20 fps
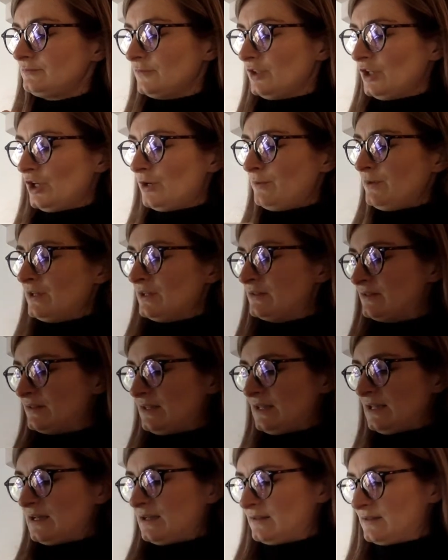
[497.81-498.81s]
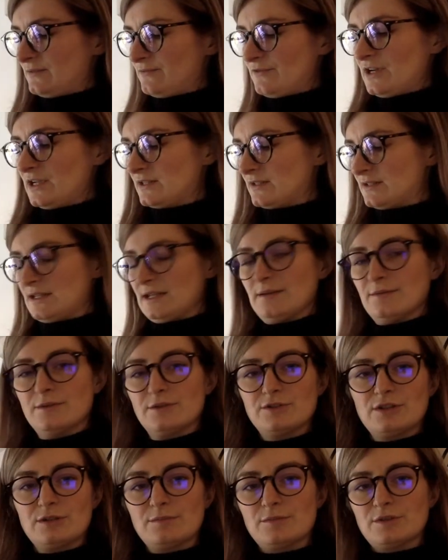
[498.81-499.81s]
I hope you can see it as I'm writing. I'm
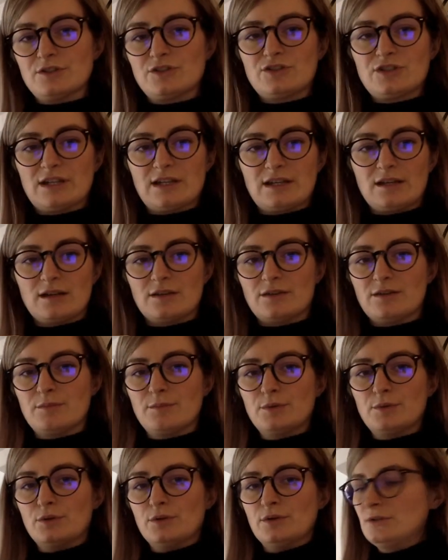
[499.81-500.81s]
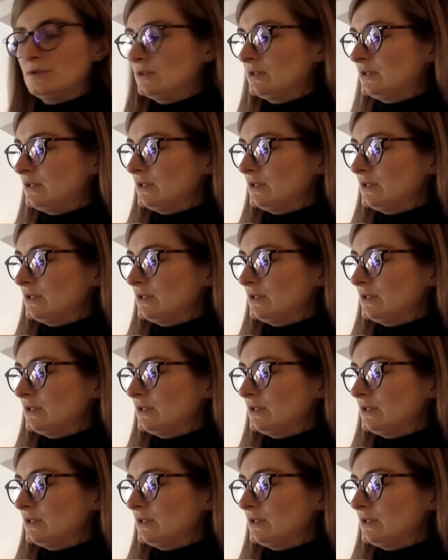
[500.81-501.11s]
not doing much checking on the board.